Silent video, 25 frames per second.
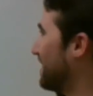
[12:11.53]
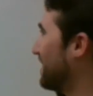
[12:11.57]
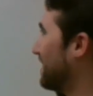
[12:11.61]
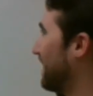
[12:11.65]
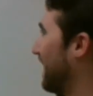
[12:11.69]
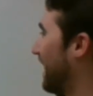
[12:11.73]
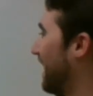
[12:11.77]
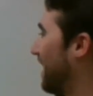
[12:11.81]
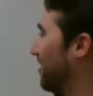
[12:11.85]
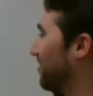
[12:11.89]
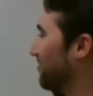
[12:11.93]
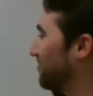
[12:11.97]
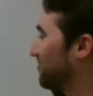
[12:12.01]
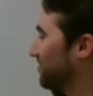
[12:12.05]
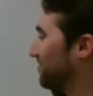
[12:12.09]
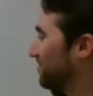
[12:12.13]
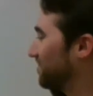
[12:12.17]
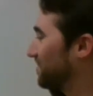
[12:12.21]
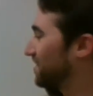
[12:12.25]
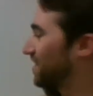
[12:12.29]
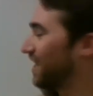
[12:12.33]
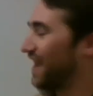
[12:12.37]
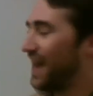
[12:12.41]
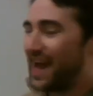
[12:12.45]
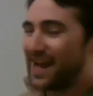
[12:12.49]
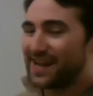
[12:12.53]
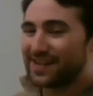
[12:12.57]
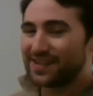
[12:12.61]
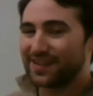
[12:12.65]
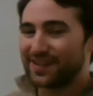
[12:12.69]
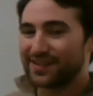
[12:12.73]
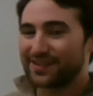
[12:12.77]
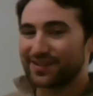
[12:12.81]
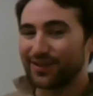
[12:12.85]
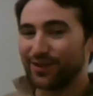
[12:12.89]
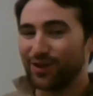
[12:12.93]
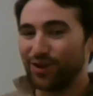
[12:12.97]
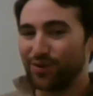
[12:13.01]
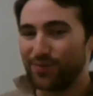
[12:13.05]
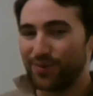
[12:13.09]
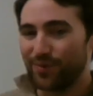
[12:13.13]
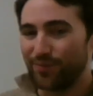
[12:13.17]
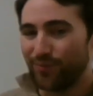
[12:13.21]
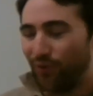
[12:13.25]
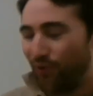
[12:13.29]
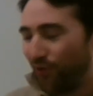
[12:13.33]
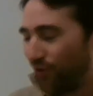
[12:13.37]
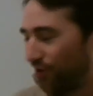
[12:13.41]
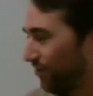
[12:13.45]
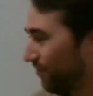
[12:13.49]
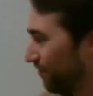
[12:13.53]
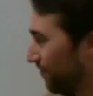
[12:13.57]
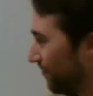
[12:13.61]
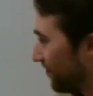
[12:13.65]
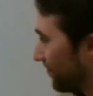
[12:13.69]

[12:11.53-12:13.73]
Now, to add to this a little bit more,